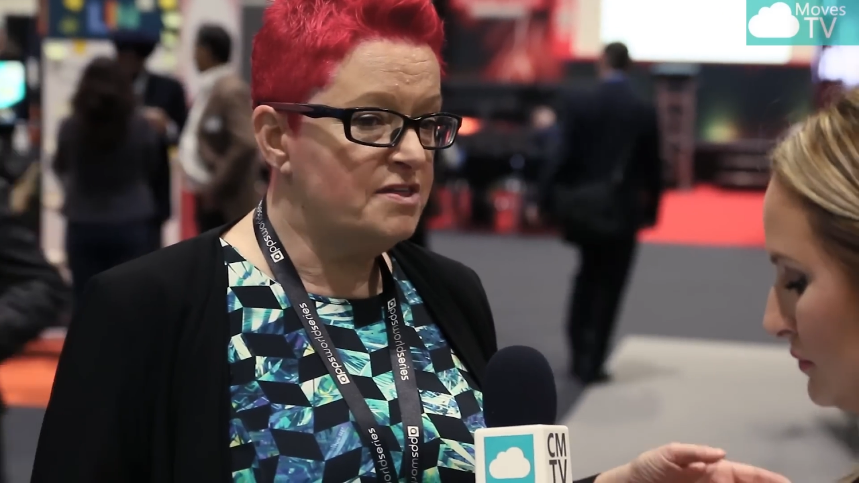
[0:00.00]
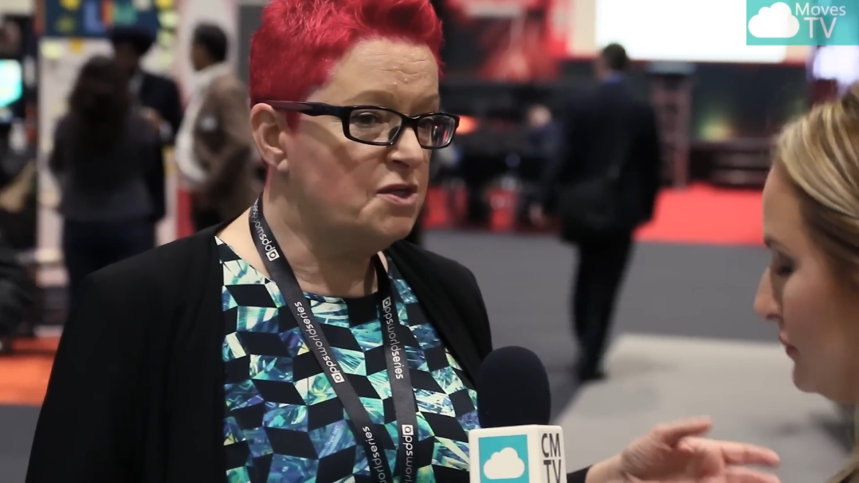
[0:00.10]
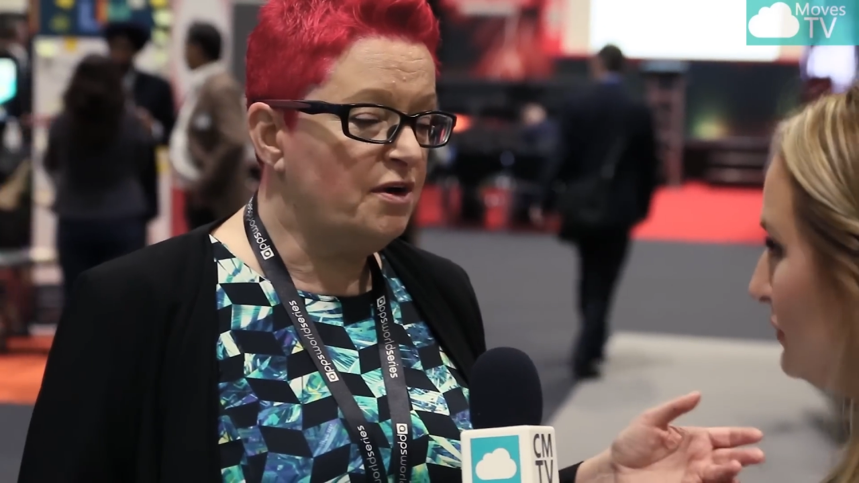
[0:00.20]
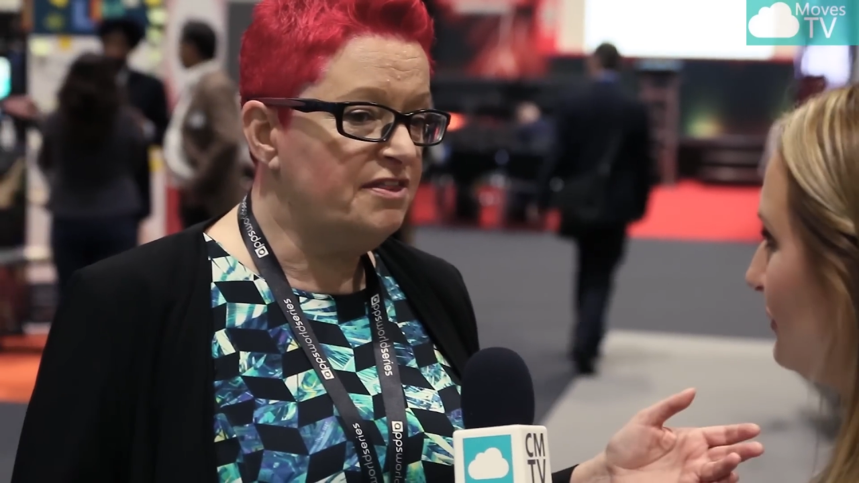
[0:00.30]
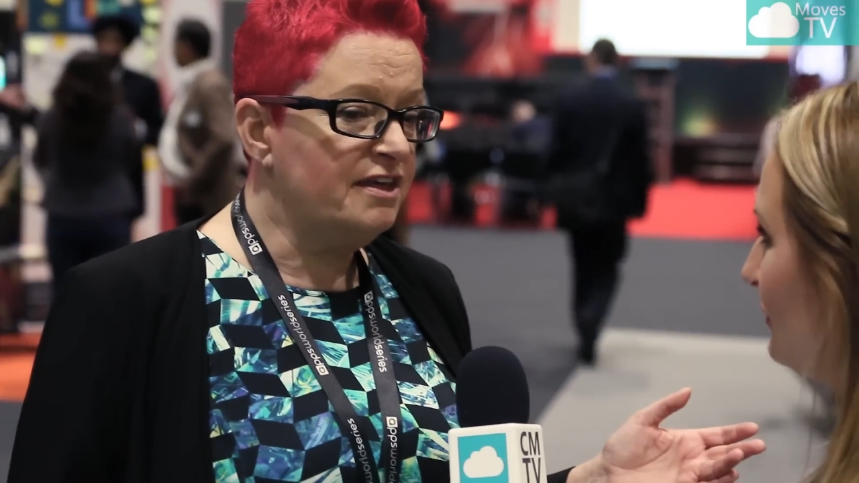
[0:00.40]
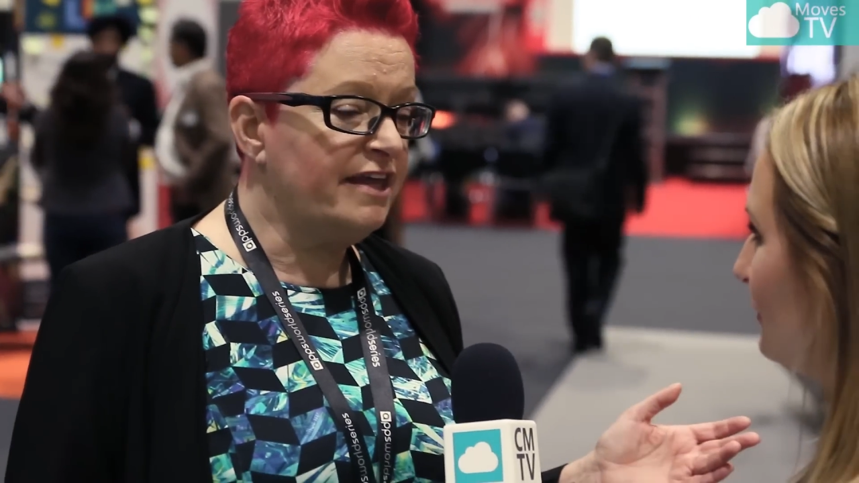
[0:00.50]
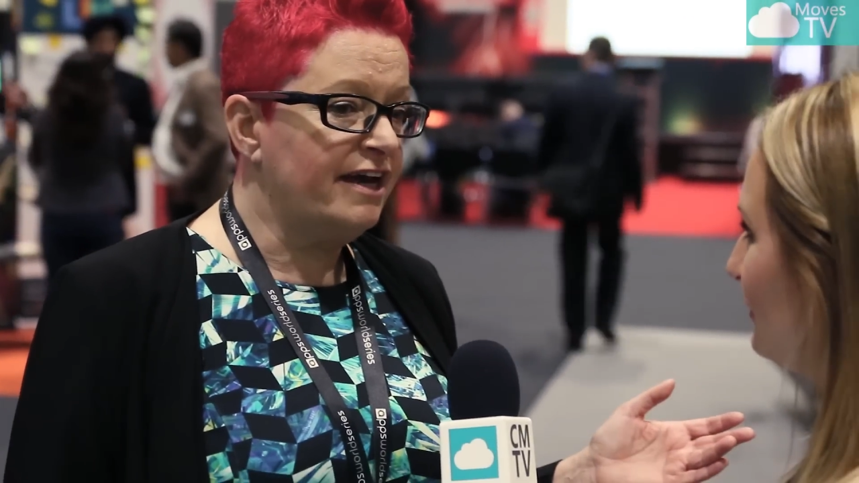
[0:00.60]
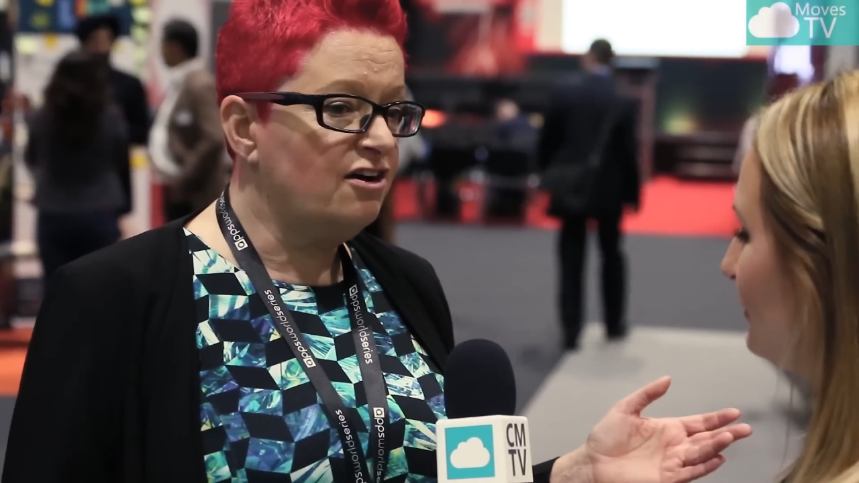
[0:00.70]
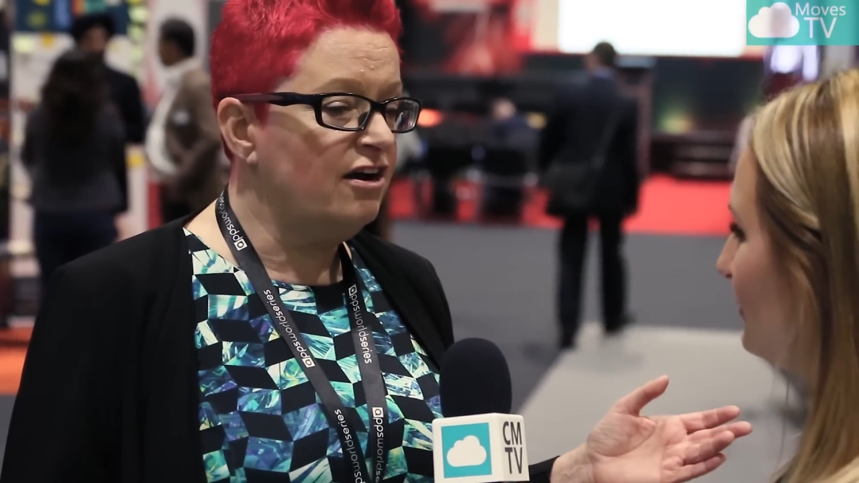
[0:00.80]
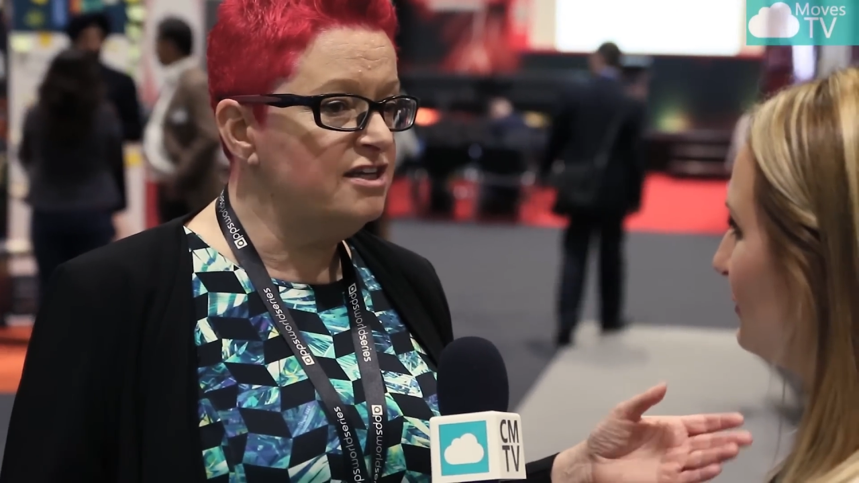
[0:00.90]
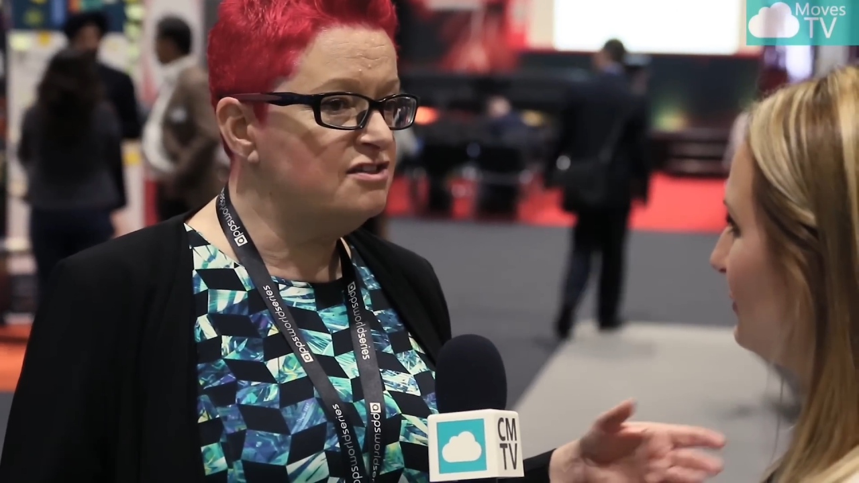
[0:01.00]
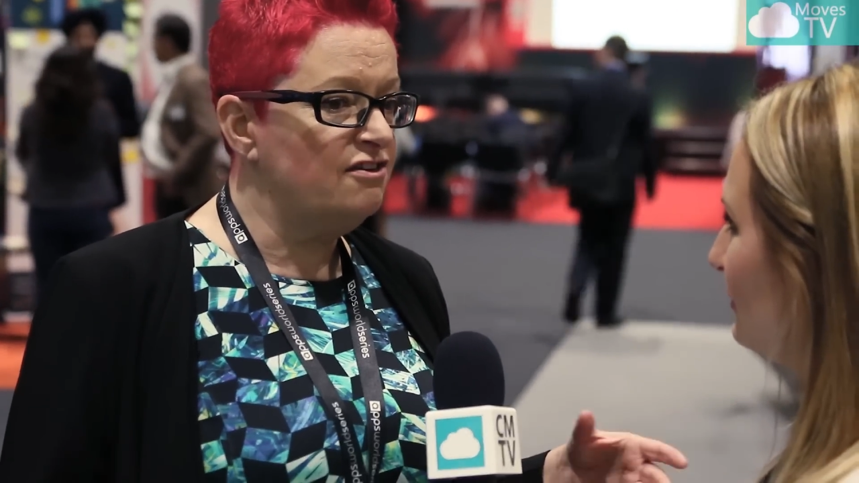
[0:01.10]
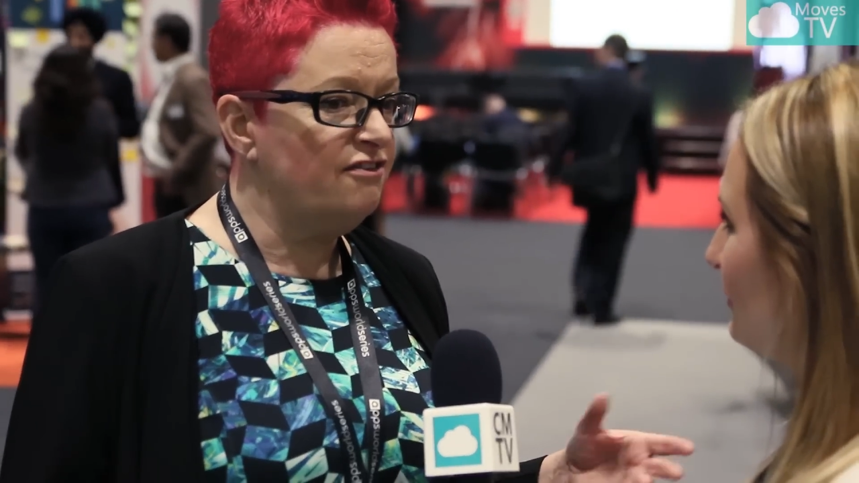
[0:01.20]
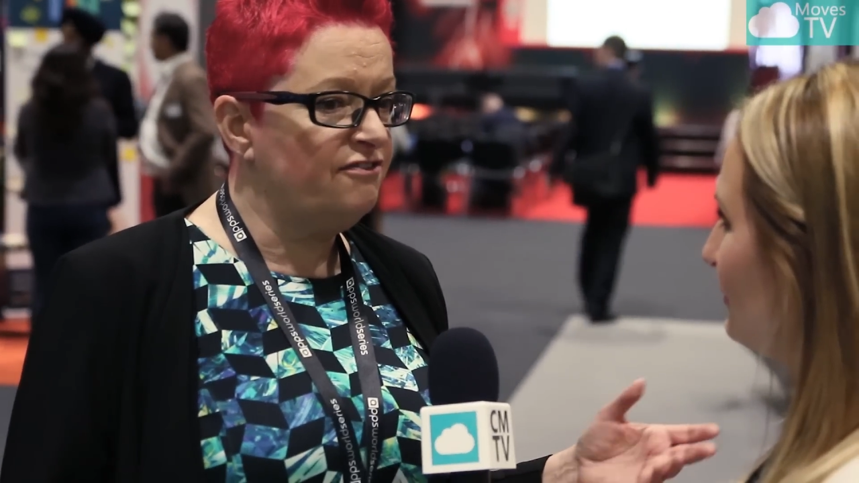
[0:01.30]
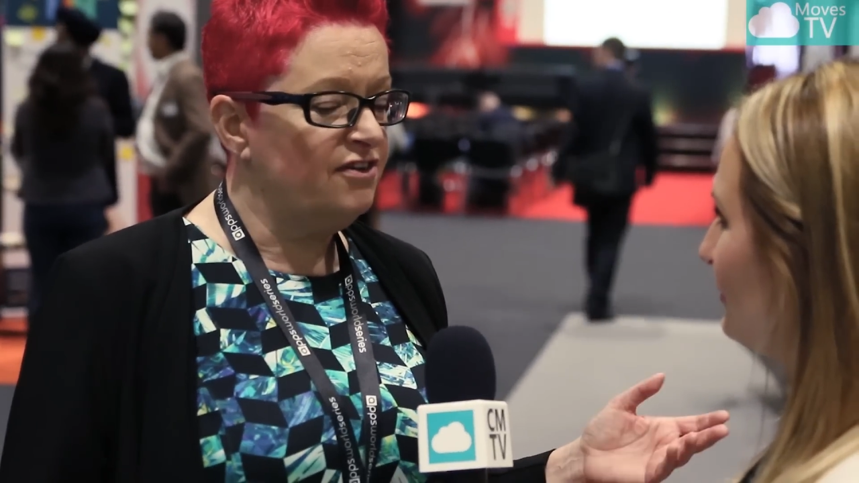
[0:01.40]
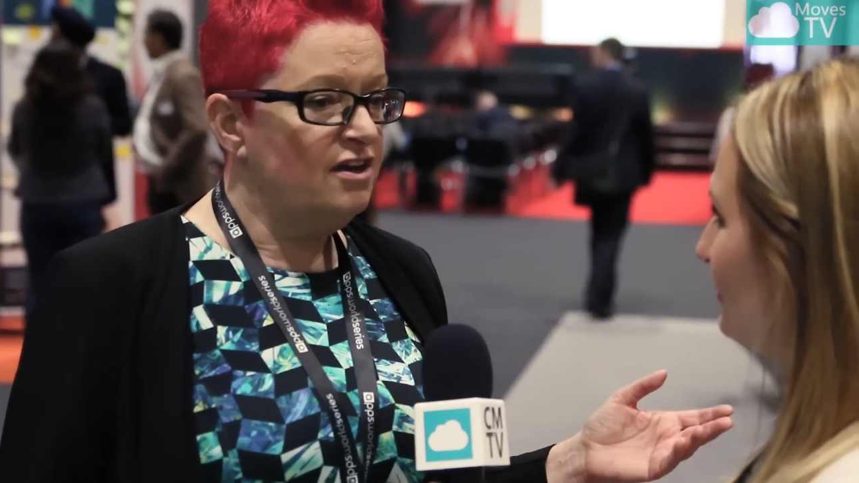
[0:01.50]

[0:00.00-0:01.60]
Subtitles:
So I think that kind of